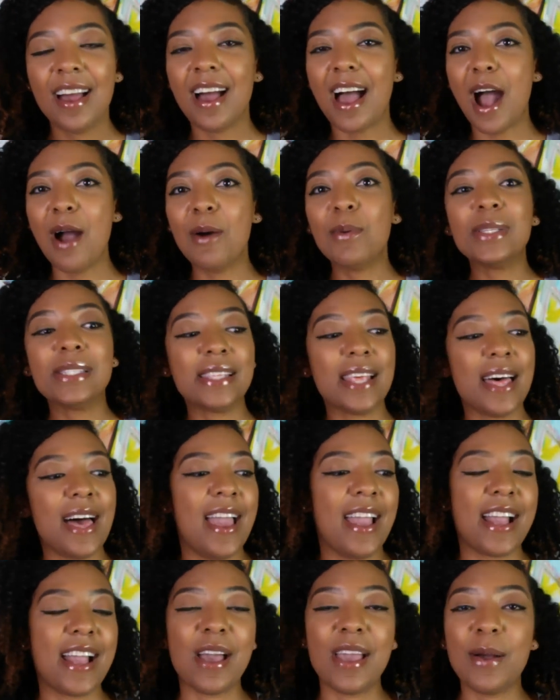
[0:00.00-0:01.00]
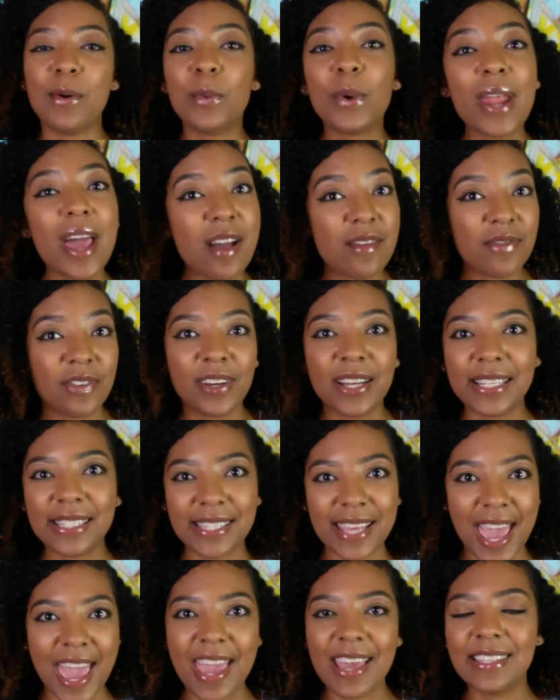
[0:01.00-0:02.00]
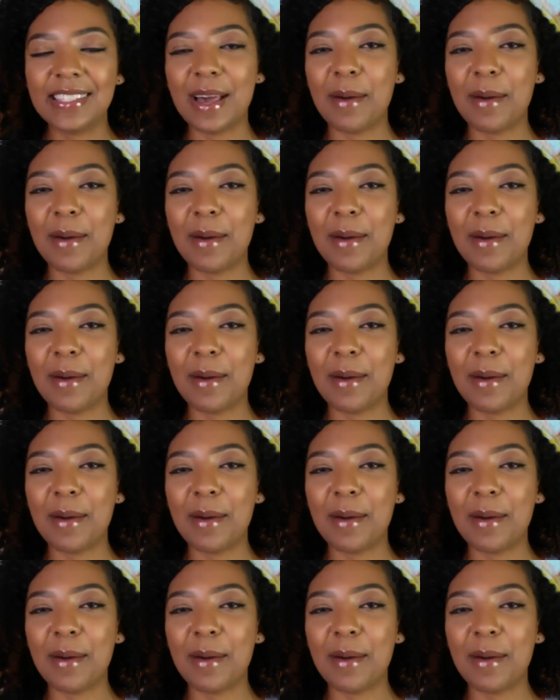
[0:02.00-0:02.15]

I was like, whatever it takes,